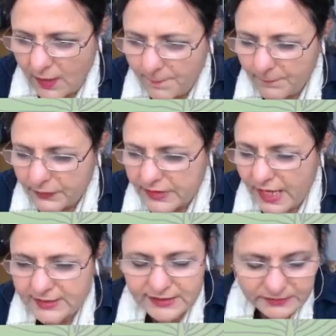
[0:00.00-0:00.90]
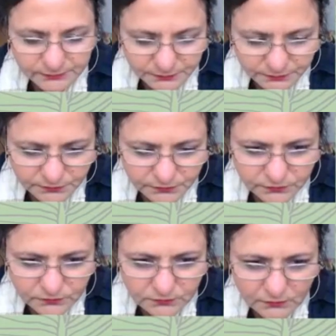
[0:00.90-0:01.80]
Yes.
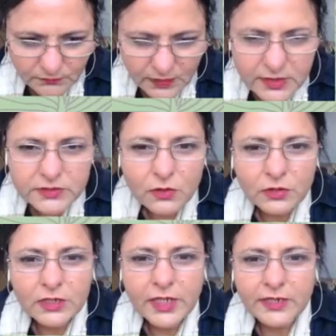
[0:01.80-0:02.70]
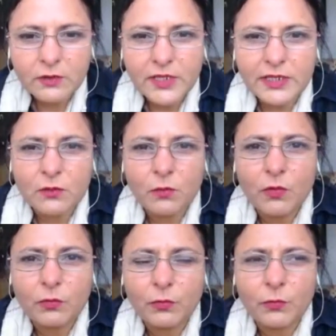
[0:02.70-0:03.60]
So like
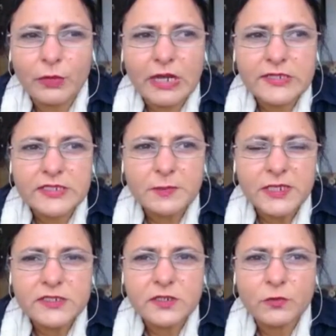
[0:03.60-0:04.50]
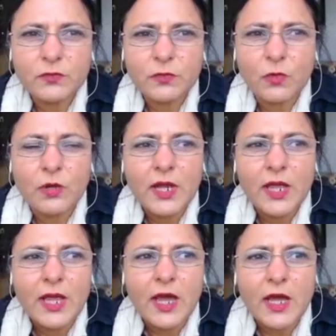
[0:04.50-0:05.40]
what I just mentioned before,
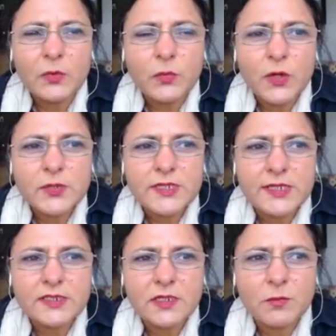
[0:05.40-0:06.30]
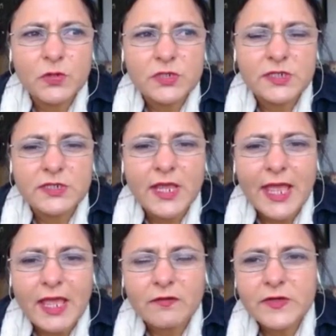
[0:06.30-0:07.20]
unprocessed emotions.
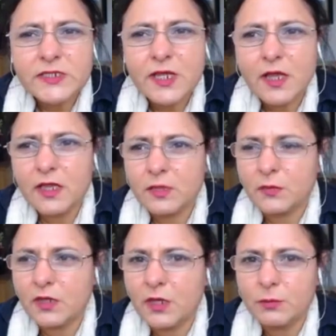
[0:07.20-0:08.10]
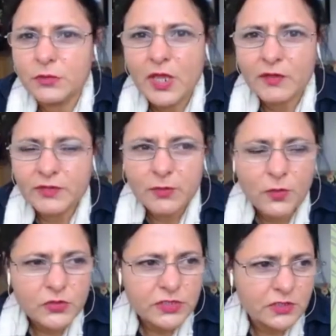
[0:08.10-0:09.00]
Every time you have an
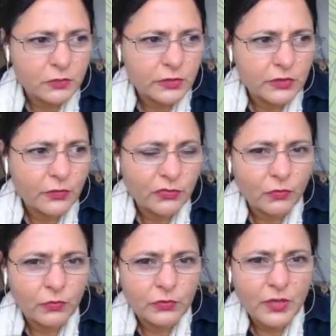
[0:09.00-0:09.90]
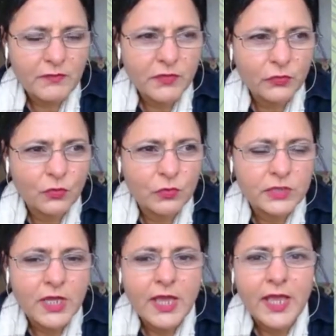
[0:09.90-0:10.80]
emotion or you have a thought,
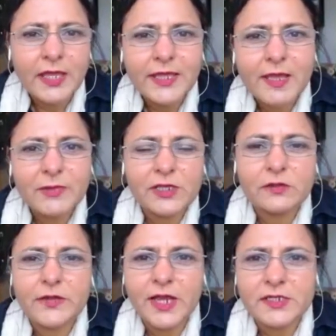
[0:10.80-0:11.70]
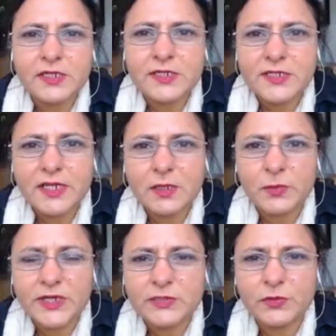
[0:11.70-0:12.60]
a chemical reaction is taking
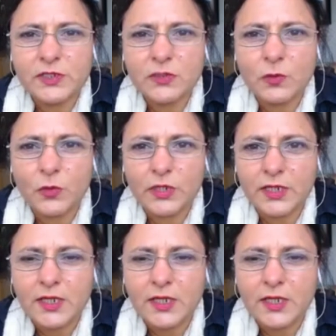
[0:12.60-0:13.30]
place within your body.